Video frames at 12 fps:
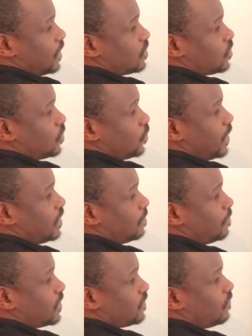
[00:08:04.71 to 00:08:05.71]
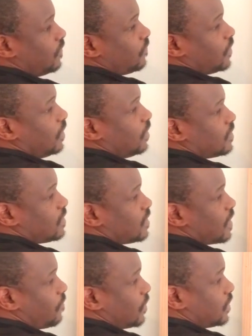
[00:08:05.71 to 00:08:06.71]
So 20 plus 50,
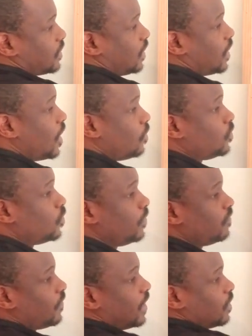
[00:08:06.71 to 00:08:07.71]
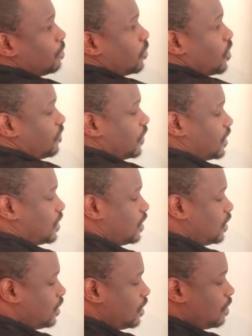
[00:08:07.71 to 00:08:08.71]
70. How do we find the profit?
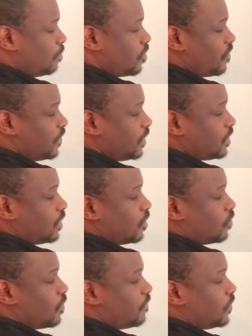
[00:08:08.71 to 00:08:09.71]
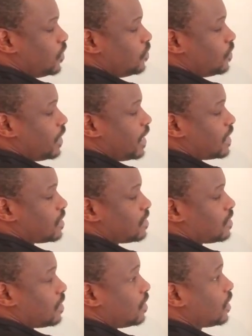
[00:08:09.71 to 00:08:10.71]
Profit, revenue
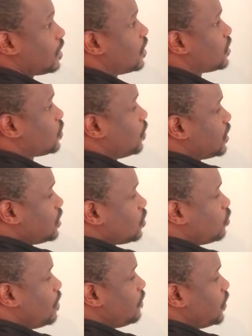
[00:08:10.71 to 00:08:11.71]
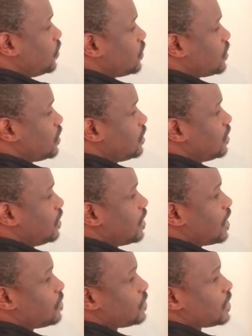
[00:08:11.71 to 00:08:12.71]
less the cost. What is the revenue?
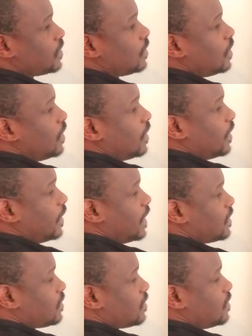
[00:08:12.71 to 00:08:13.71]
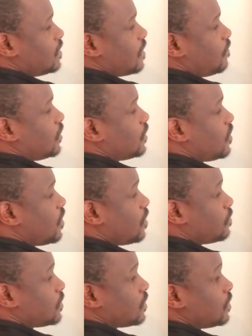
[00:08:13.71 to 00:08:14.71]
60,000 less the
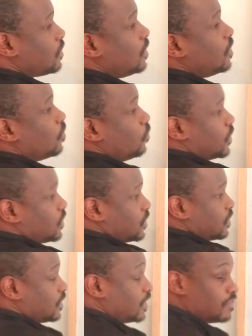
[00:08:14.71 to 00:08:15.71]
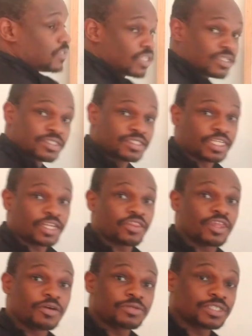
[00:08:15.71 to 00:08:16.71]
70,000, which gives us
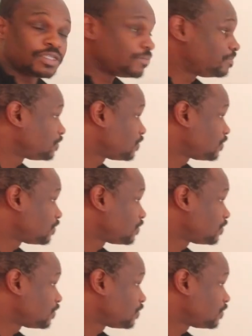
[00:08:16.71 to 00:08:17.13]
10,000.